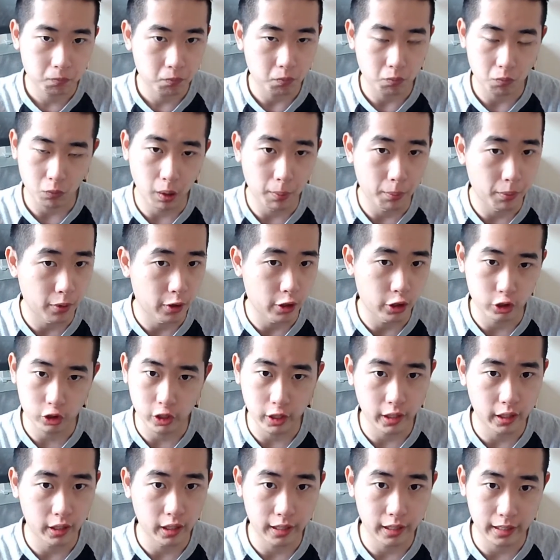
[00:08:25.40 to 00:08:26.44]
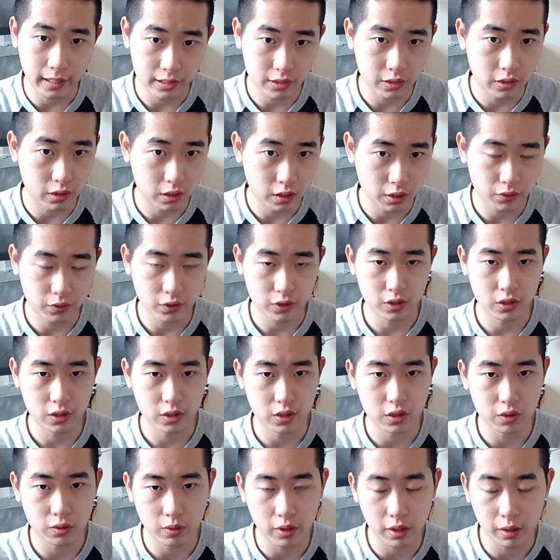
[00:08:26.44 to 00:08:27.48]
appreciate, I guess, the
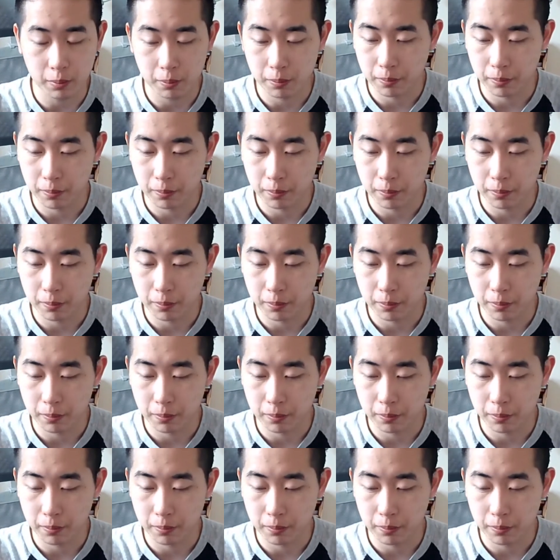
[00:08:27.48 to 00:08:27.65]
differences, right?